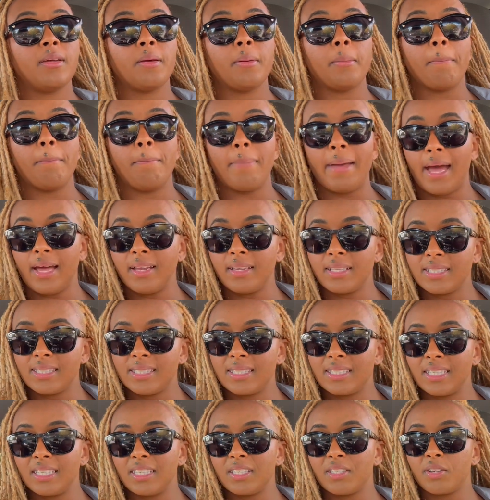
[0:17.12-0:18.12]

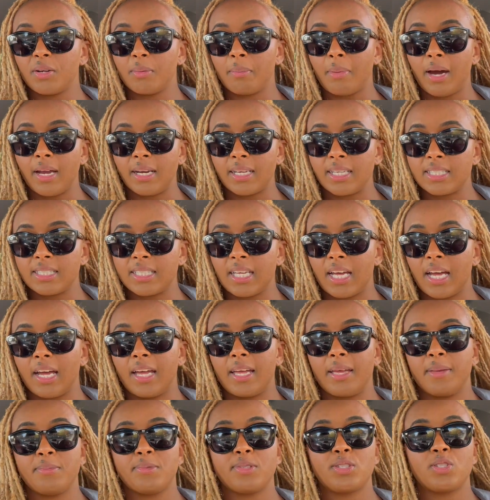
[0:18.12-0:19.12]
balancing your body
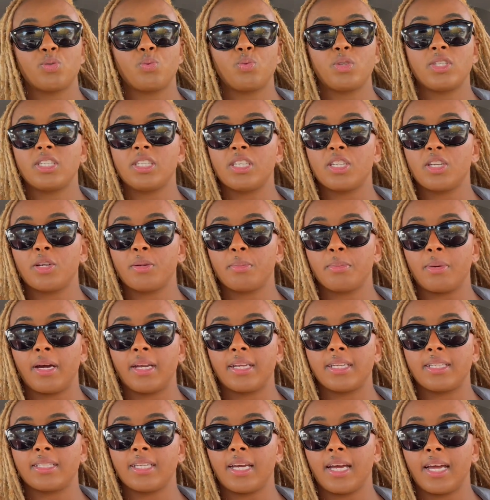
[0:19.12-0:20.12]
types, switching your
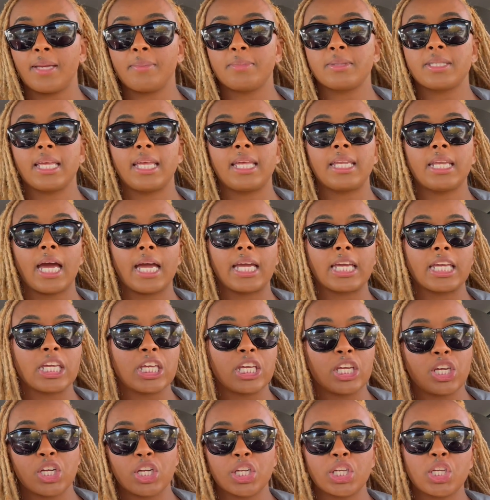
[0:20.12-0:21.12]
body types, and I
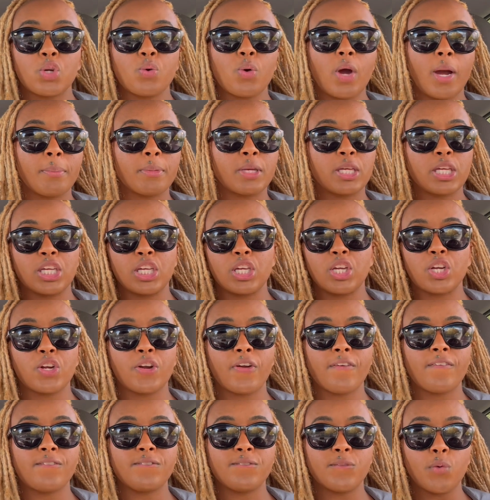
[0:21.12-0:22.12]
hear you. I'm
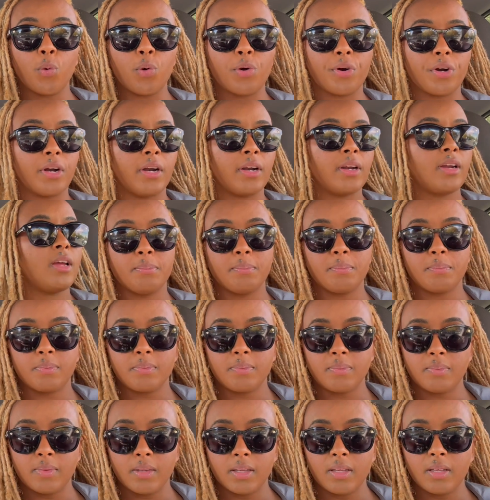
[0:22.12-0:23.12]
here for it.
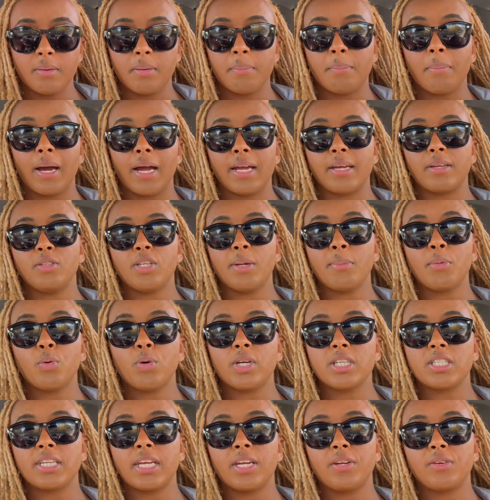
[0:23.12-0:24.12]
My number one
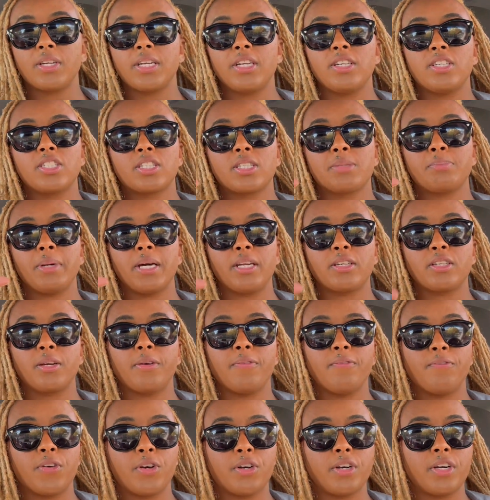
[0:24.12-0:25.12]
channel here is about
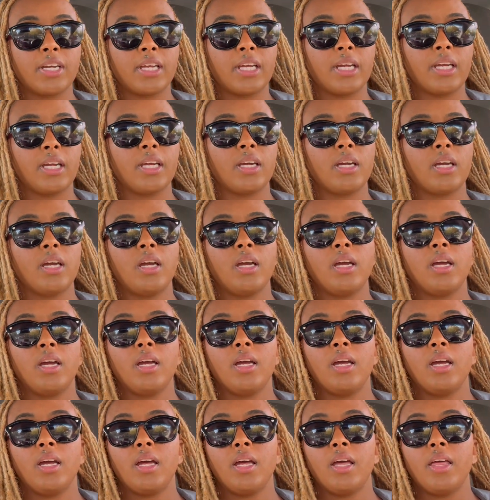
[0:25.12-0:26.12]
converting
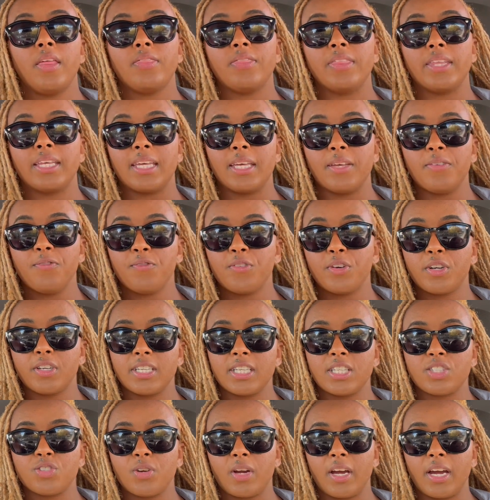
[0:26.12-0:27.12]
the inverted
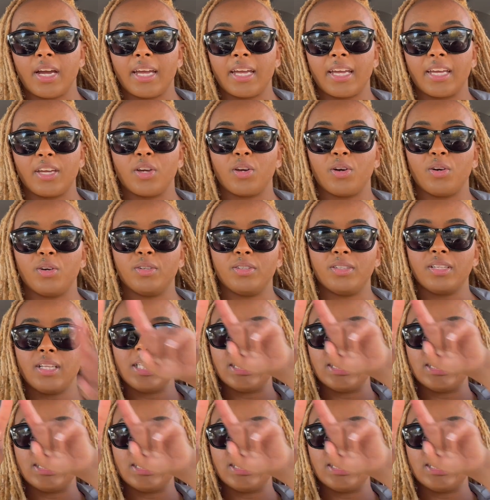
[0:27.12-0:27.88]
triangle